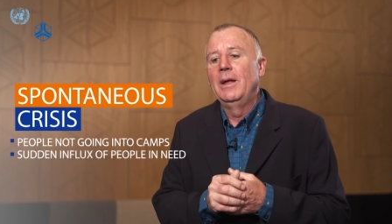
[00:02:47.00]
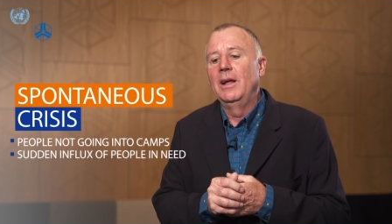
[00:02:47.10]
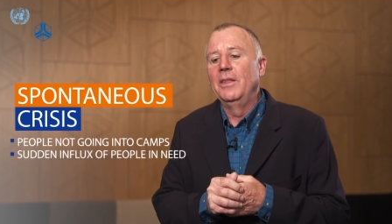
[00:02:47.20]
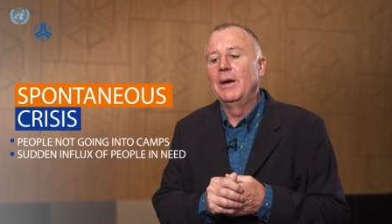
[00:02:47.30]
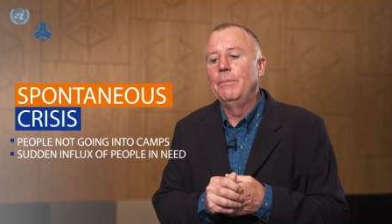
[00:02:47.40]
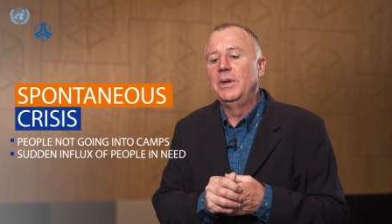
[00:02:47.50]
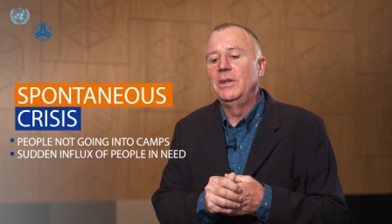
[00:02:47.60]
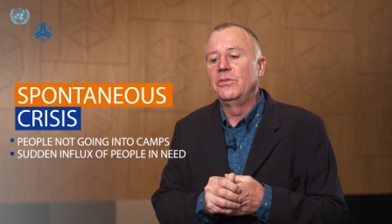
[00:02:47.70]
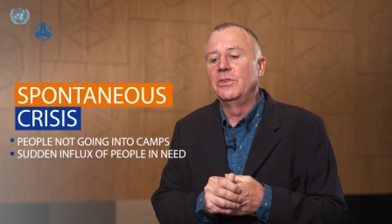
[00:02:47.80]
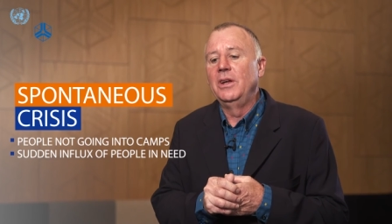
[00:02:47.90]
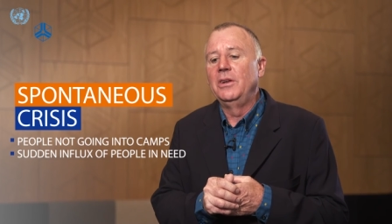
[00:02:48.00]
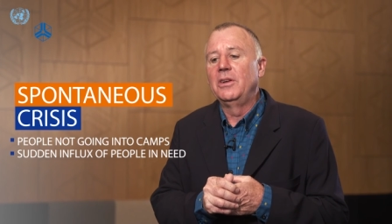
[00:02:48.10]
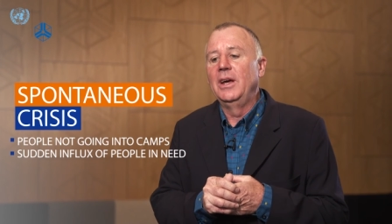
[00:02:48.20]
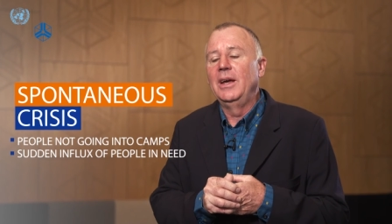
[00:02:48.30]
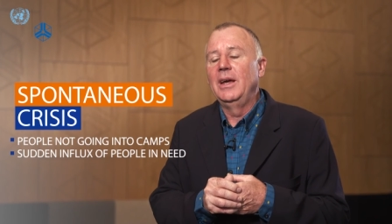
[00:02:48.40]
And that means that
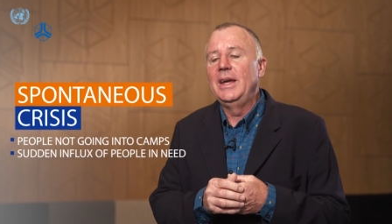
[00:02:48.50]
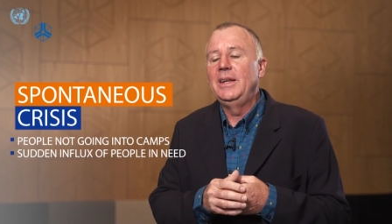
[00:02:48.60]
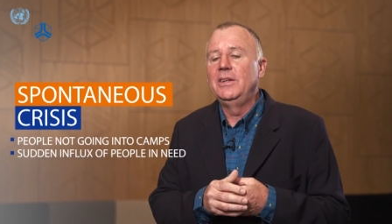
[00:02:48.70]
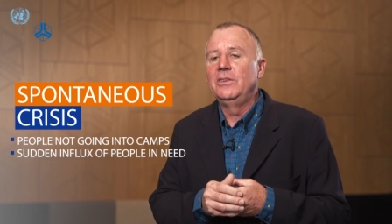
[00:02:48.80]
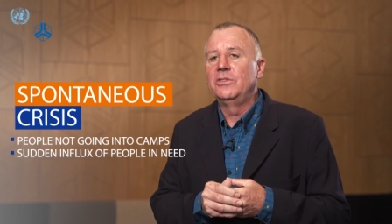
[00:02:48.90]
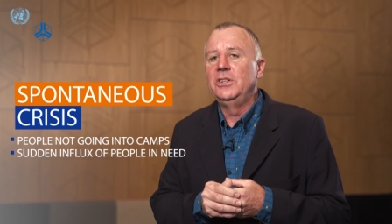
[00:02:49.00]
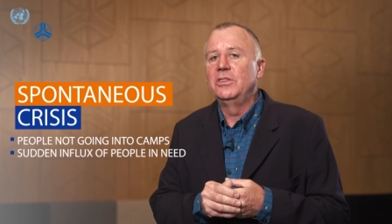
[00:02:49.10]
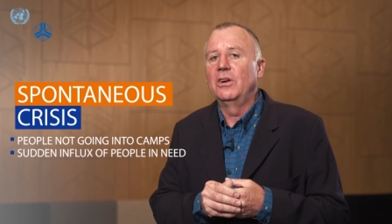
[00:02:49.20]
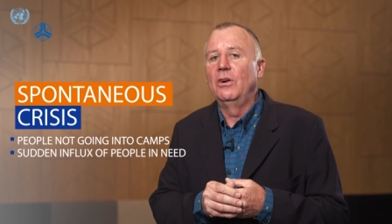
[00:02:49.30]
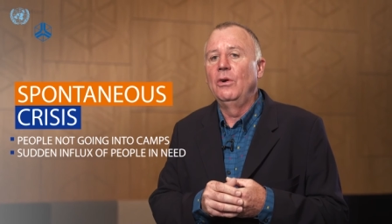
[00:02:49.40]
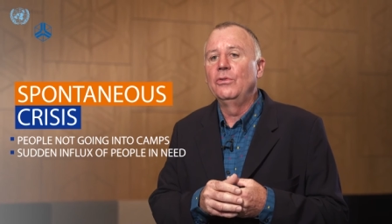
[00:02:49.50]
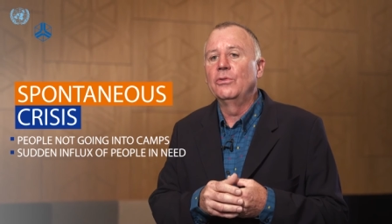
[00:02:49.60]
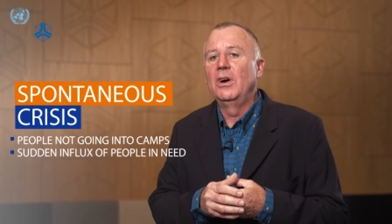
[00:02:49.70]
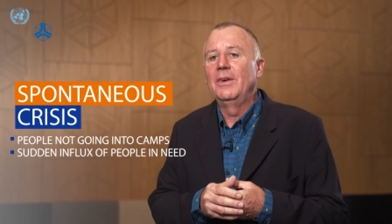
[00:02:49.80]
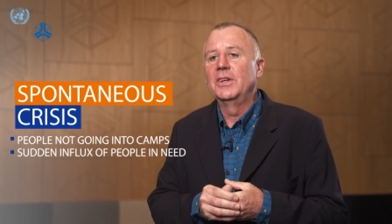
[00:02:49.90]
uh, aid agencies are
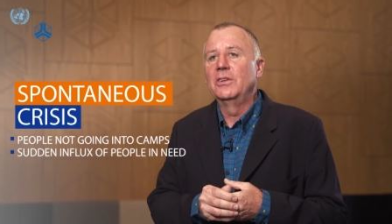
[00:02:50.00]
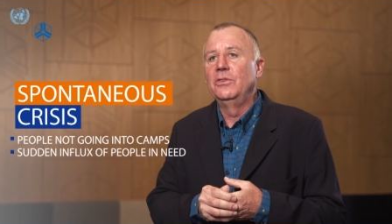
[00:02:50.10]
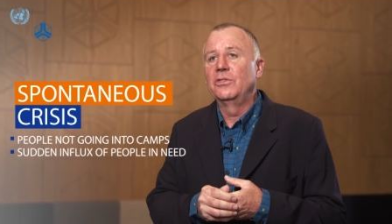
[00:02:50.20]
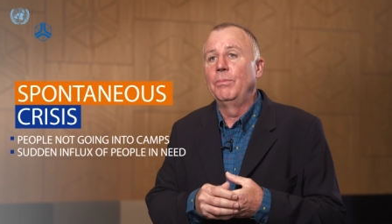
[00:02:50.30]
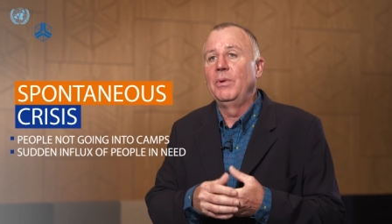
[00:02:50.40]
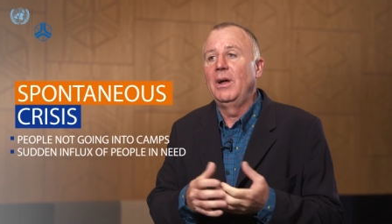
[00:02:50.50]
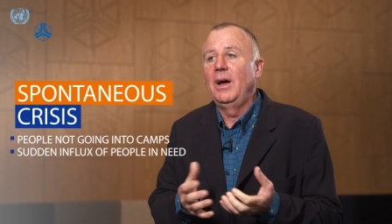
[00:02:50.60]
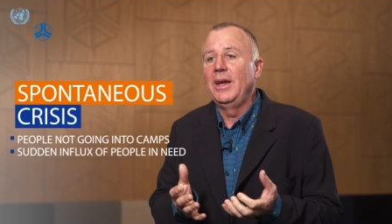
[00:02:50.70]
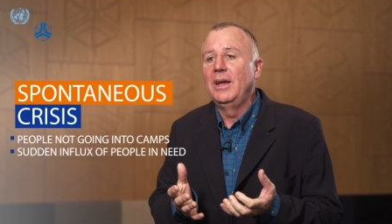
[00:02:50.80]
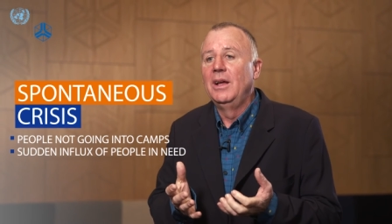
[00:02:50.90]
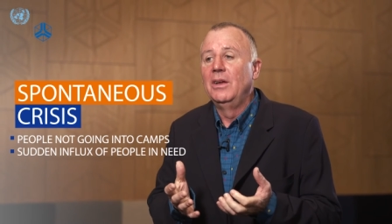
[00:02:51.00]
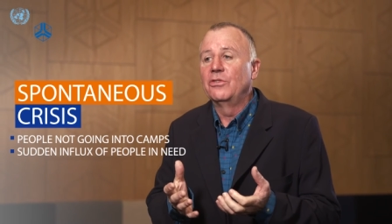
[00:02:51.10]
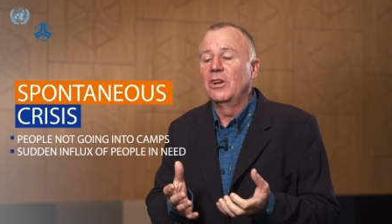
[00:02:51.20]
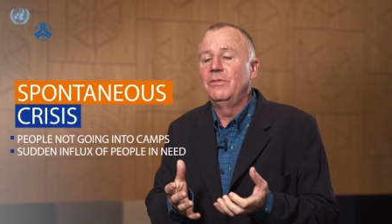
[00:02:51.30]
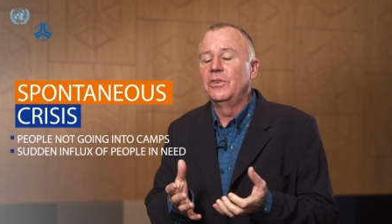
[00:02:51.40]
also having to supply
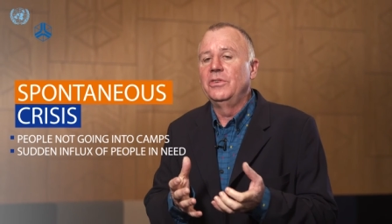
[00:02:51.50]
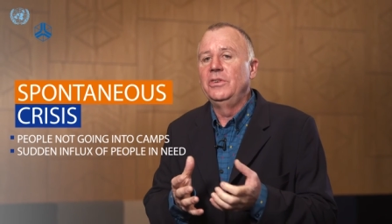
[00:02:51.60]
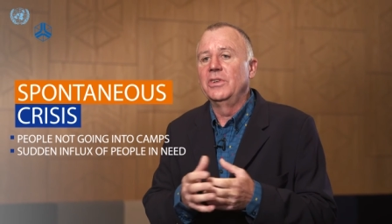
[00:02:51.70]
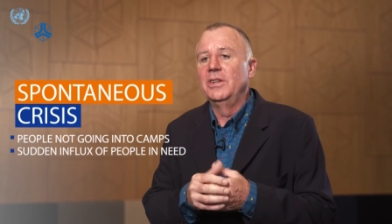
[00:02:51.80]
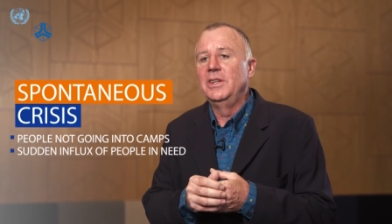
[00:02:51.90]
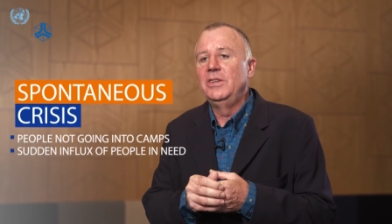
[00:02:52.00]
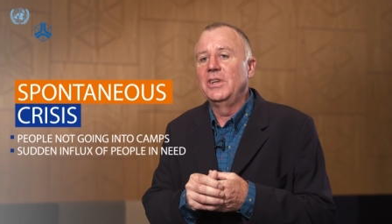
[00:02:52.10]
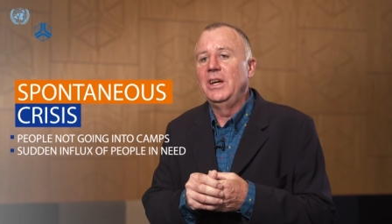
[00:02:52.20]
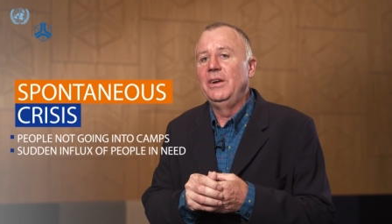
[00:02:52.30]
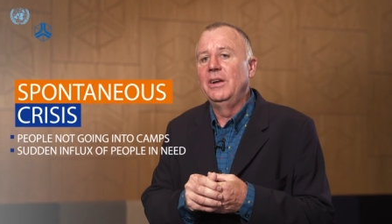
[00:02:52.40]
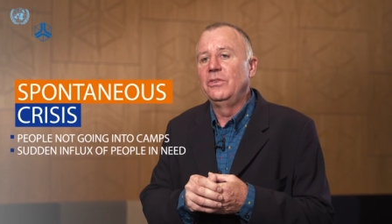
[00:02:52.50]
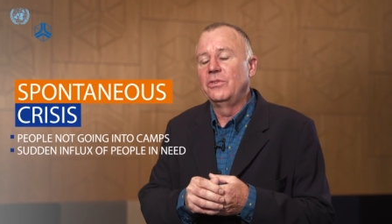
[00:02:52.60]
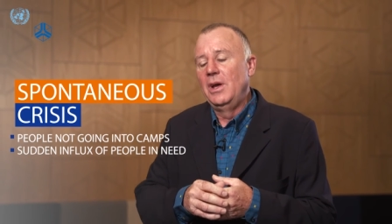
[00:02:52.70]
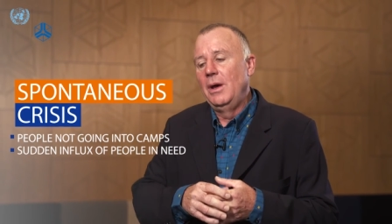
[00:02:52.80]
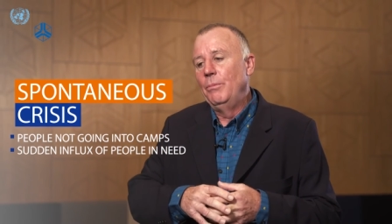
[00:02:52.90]
services in these
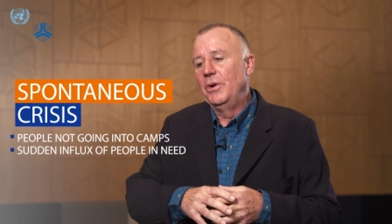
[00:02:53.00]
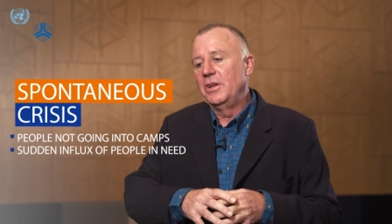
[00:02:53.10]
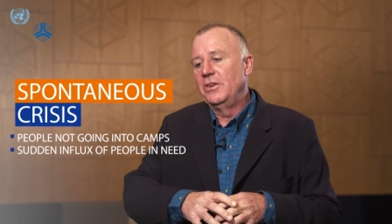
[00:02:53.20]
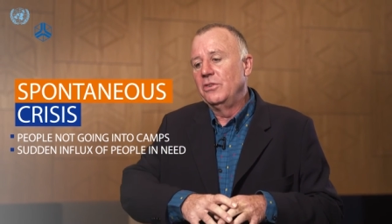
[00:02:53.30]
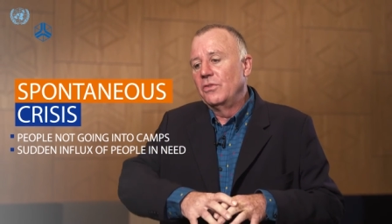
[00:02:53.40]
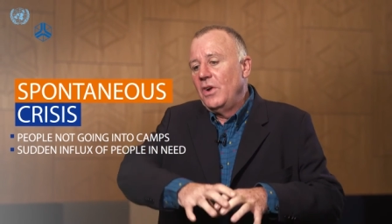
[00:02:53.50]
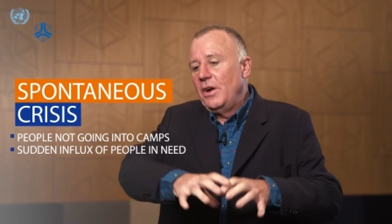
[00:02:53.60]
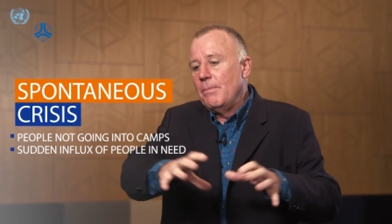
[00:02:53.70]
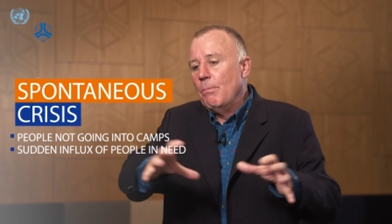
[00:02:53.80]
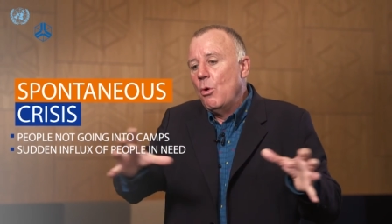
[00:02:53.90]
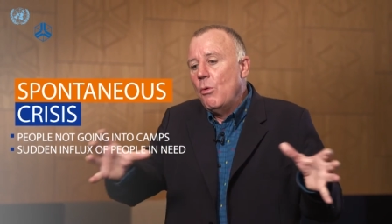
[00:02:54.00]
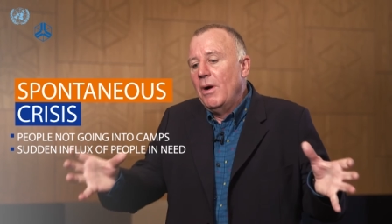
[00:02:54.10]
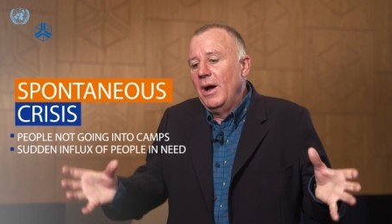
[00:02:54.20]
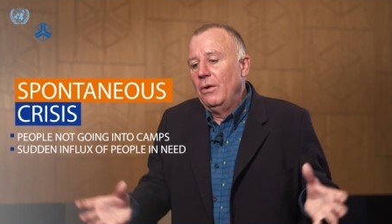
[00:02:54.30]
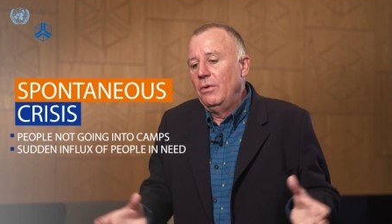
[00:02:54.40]
areas, but it is very
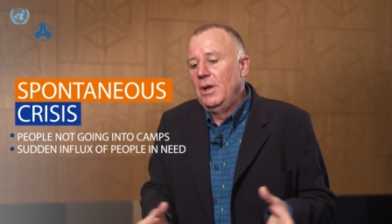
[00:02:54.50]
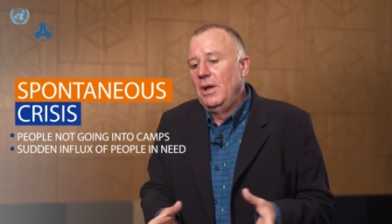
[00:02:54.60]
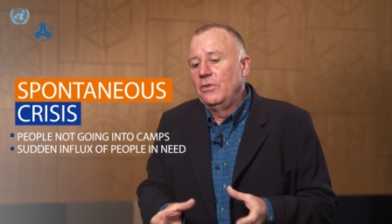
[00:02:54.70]
mobile.